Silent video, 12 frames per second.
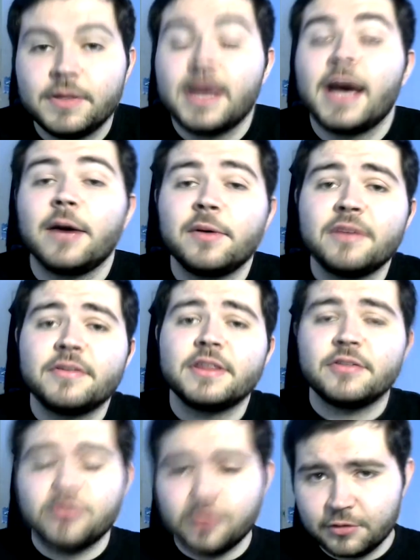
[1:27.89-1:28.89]
However,
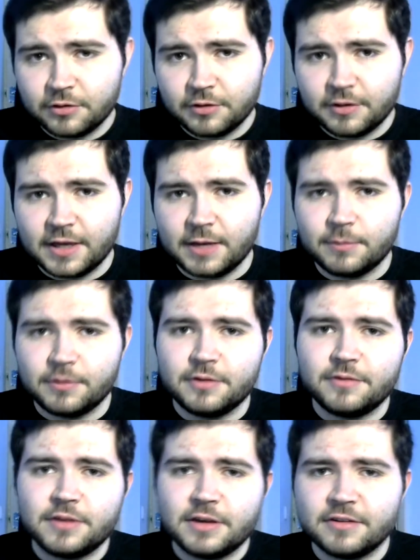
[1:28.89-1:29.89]
this does contain one of
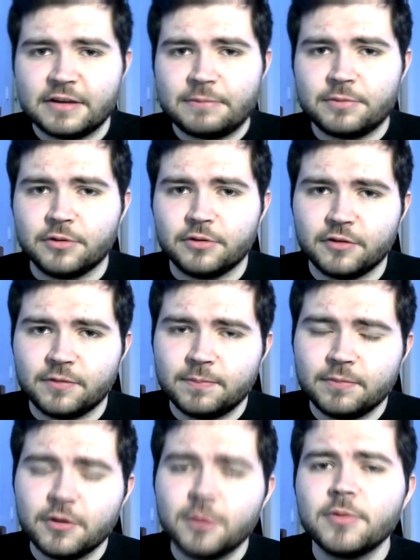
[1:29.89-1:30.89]
the examples of
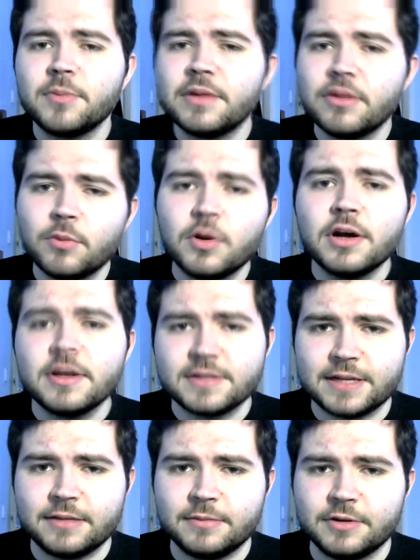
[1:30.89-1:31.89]
probably the worst
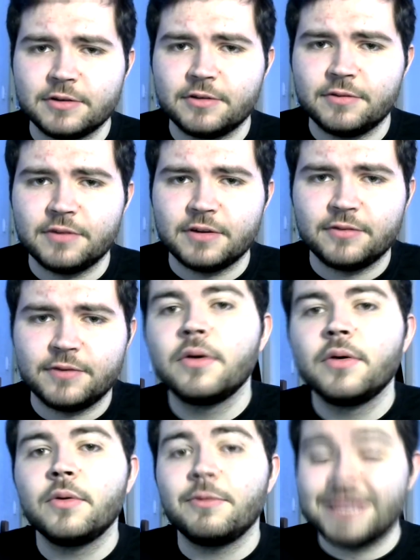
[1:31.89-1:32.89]
element of this
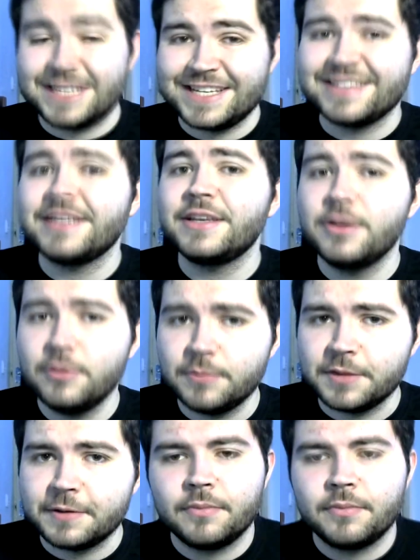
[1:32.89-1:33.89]
film, which is the
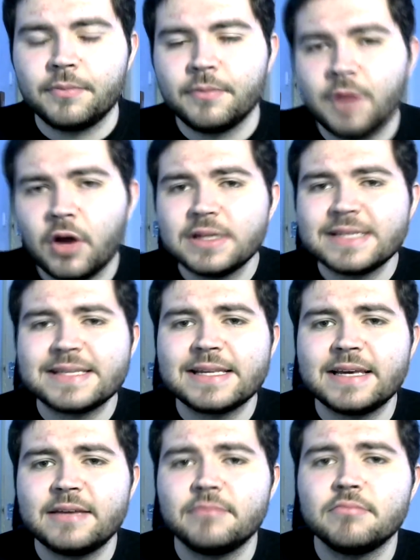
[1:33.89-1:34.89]
humour.
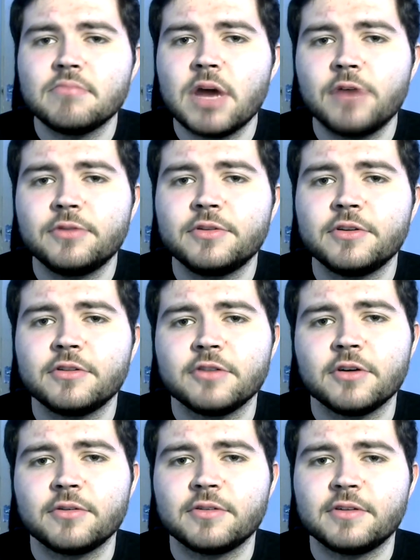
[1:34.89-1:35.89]
Honestly, most of the
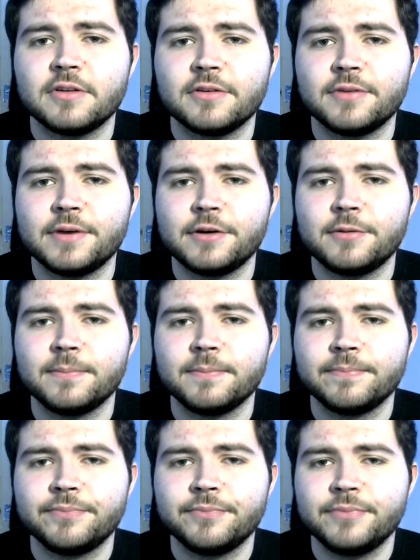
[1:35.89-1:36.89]
jokes in this film,
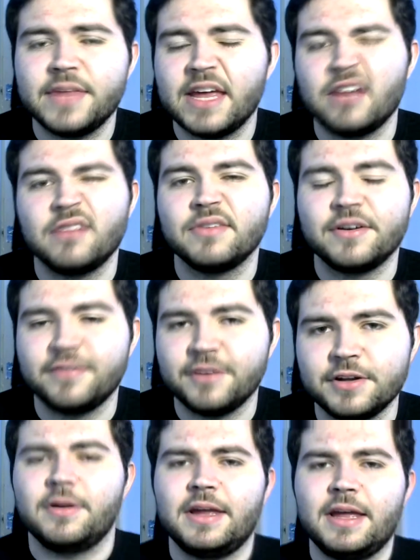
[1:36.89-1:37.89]
they're not very
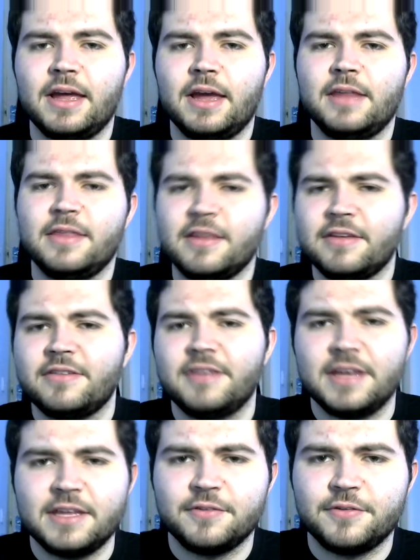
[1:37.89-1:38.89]
funny. In this
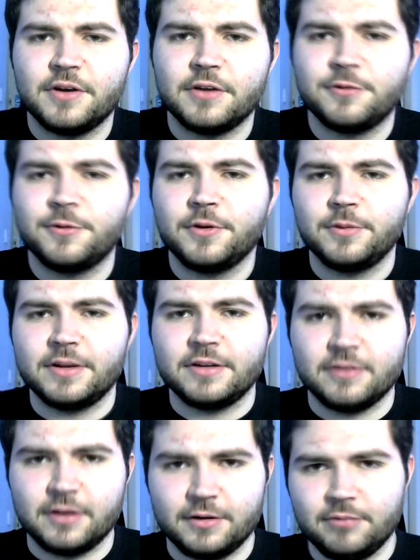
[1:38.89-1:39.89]
scene, the first one, when it's
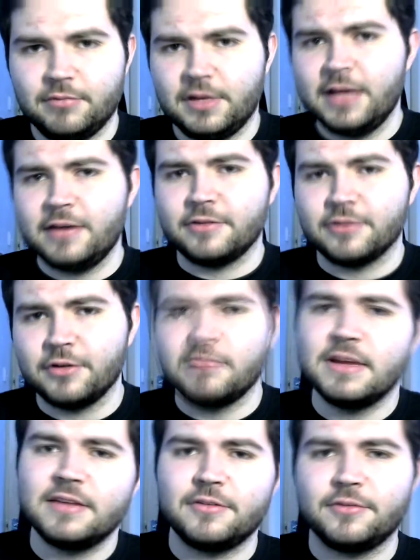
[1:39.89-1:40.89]
like, Leia's got a
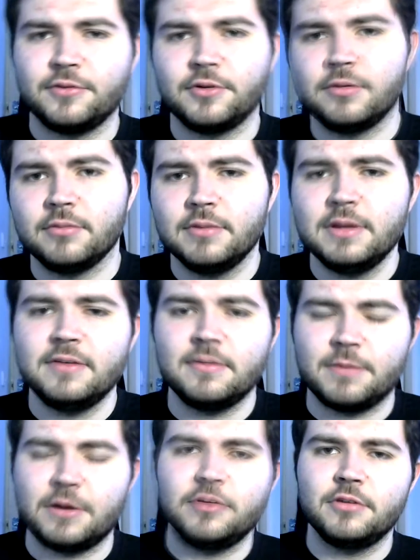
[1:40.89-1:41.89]
message for you, it's
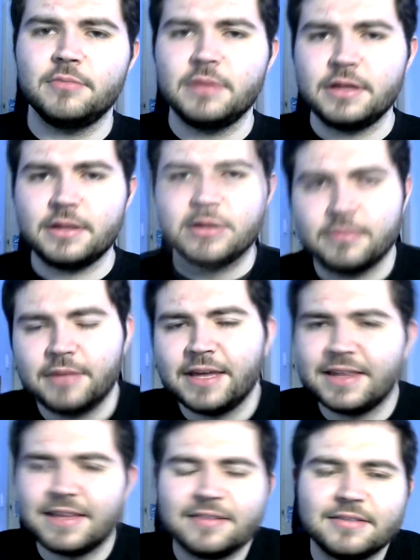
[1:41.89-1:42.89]
about your mother. Yeah,
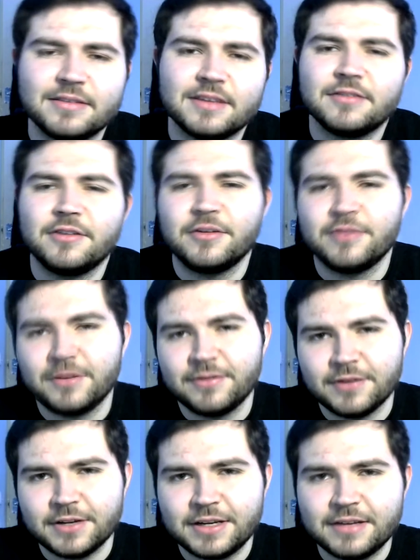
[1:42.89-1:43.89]
that's not very
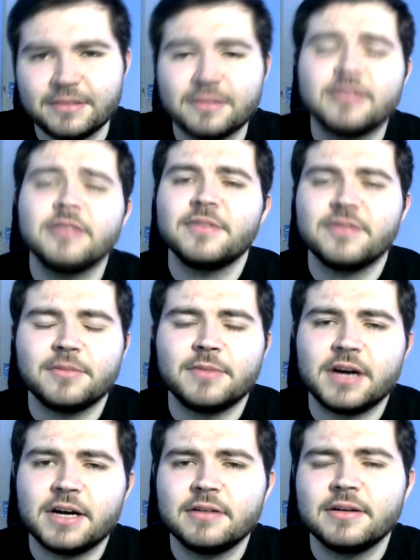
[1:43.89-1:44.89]
funny, is it? Some of them
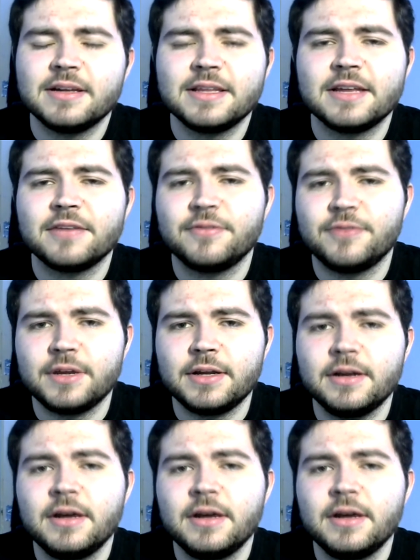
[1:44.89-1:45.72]
are, and that's fine.